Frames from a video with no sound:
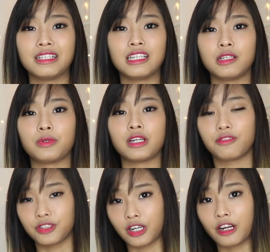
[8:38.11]
Eat it
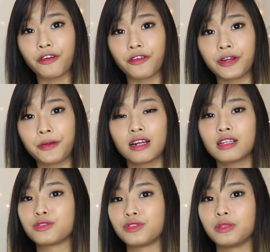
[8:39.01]
whenever you're hungry. I
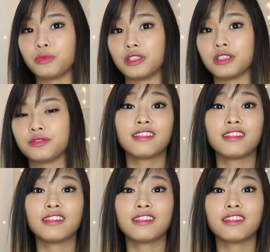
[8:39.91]
think it's really worth it.